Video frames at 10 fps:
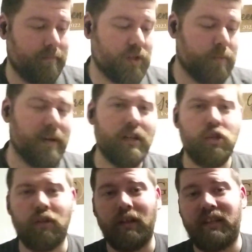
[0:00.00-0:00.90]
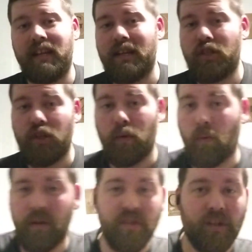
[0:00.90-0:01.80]
Special edition
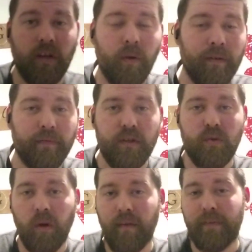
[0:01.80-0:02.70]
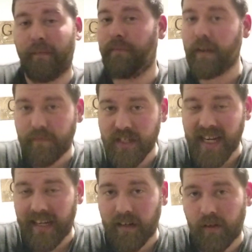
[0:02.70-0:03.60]
ones are going for $1,200 to
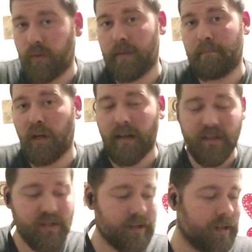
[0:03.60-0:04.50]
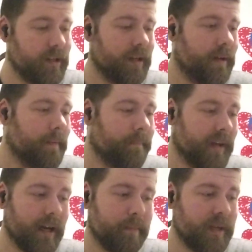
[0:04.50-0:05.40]
$1,500.
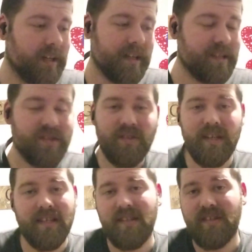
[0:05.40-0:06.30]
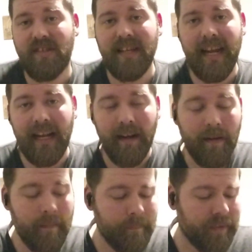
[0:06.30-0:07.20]
I mean, it's insane.
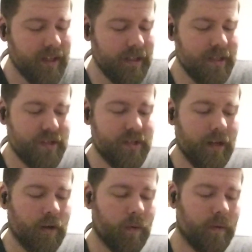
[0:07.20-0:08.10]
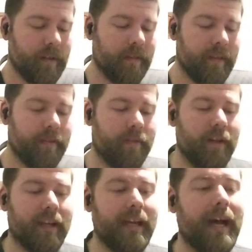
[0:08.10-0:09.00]
So
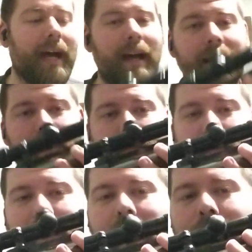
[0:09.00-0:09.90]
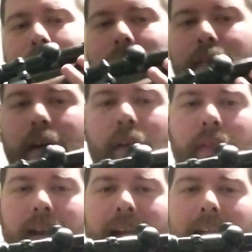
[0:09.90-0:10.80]
the guy, the FFL
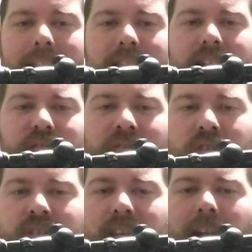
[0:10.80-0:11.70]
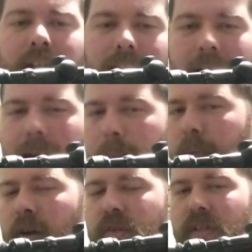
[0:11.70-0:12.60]
that had this for sale, had it
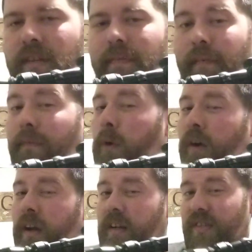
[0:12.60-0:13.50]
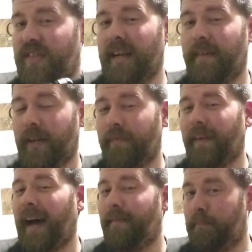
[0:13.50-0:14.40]
posted for
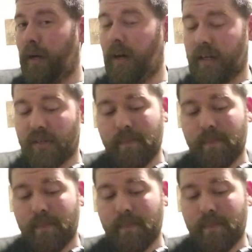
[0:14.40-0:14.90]
$475.